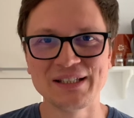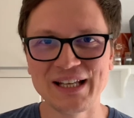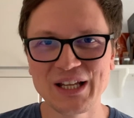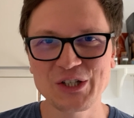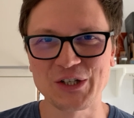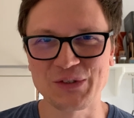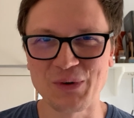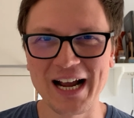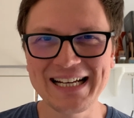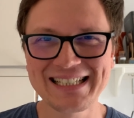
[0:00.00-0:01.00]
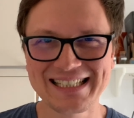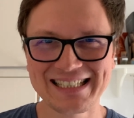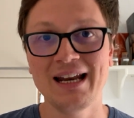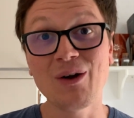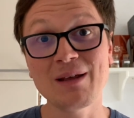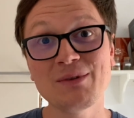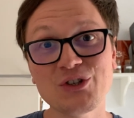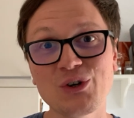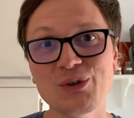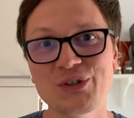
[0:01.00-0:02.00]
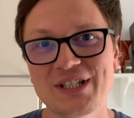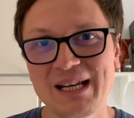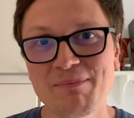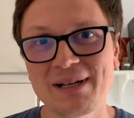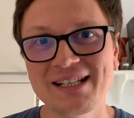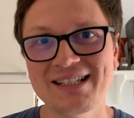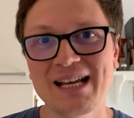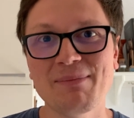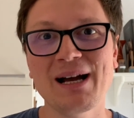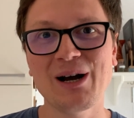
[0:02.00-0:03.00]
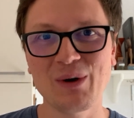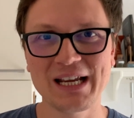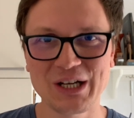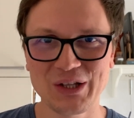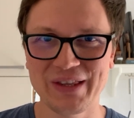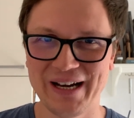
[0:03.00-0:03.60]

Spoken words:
Delicious, right? Now let me show you step by step how I got